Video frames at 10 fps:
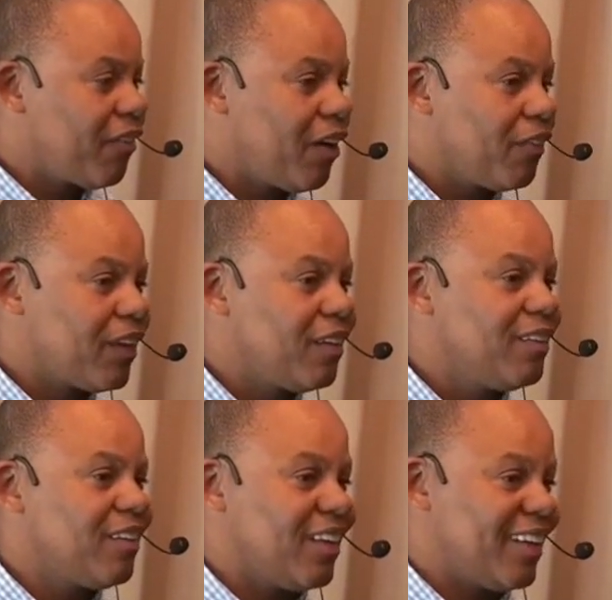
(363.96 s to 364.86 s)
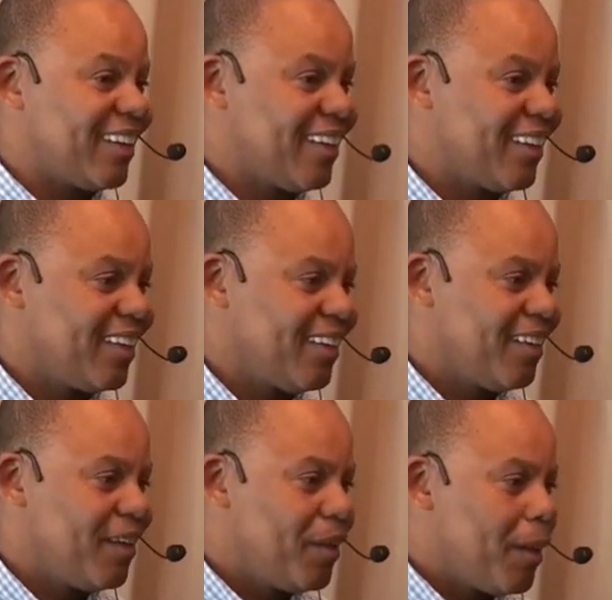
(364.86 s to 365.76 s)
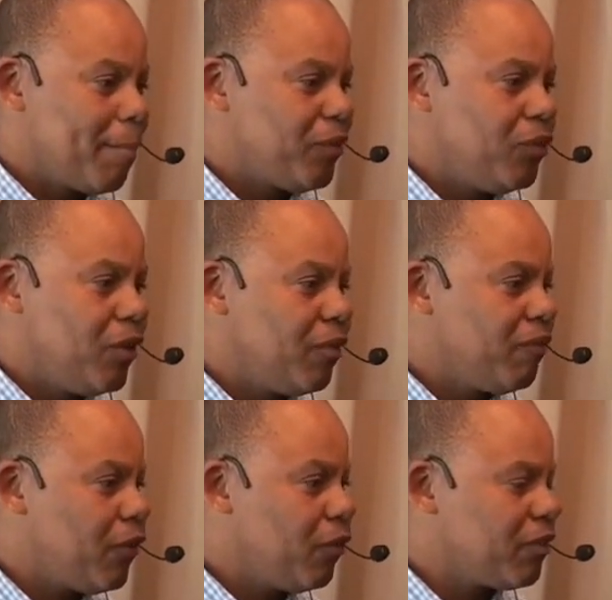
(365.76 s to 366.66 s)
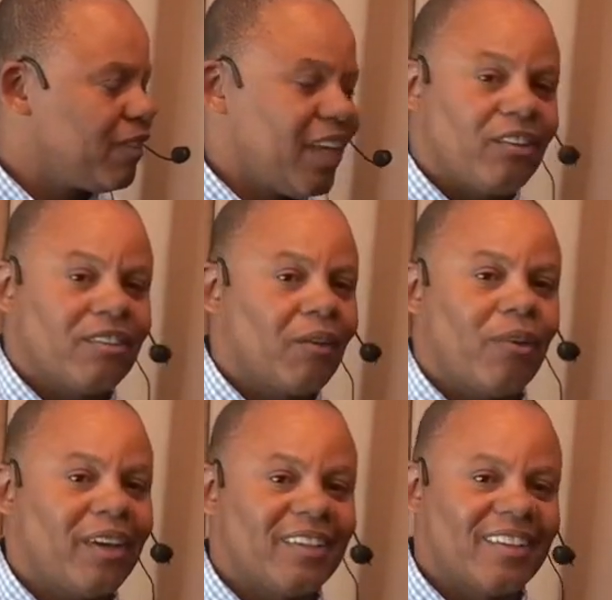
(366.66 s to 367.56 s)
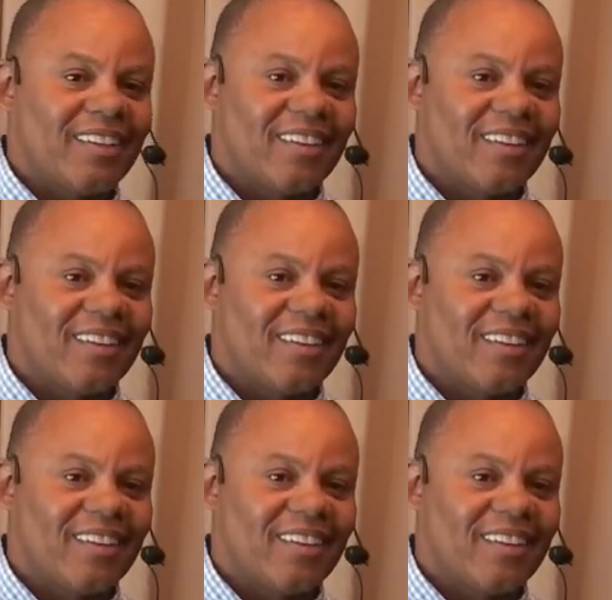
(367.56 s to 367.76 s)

of how they look like. But you know what, folks? That is not right.